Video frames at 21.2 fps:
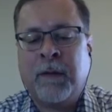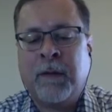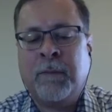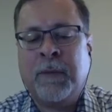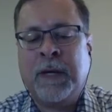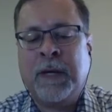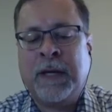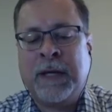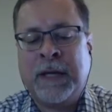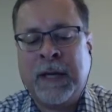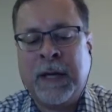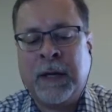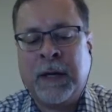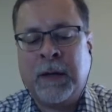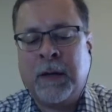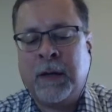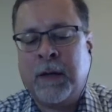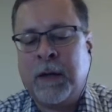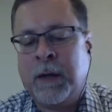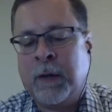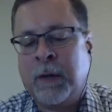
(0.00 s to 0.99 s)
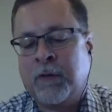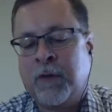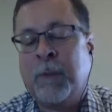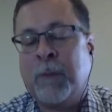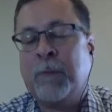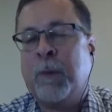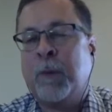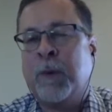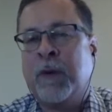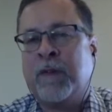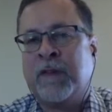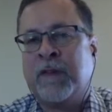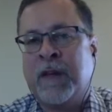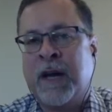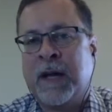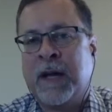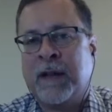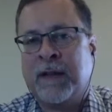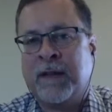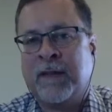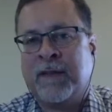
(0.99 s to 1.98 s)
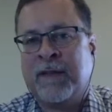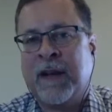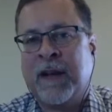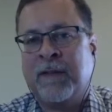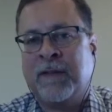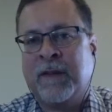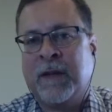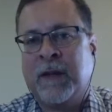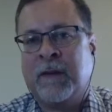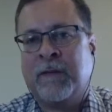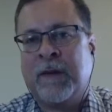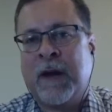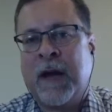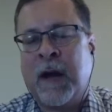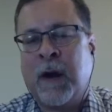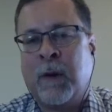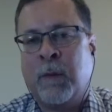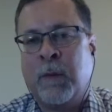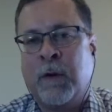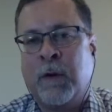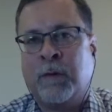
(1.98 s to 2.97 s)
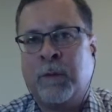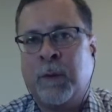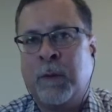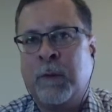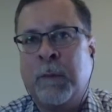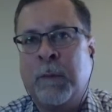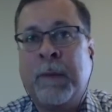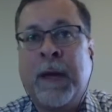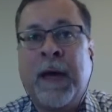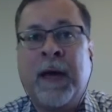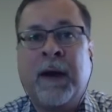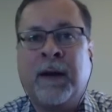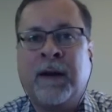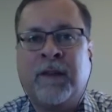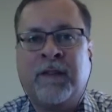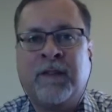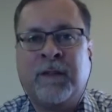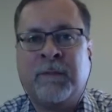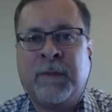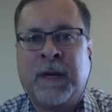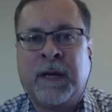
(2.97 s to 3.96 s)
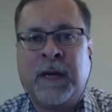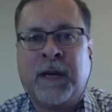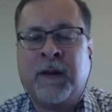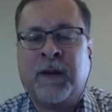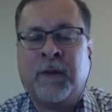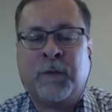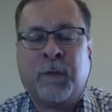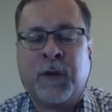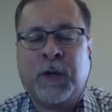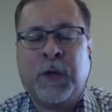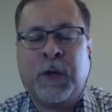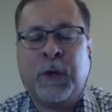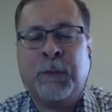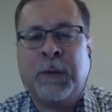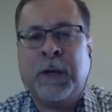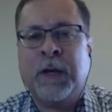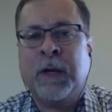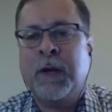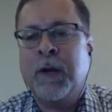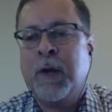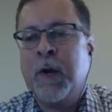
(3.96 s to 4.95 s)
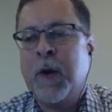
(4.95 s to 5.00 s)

But again, the trouble was not the sizing of hours. We were bad at estimating because we're human.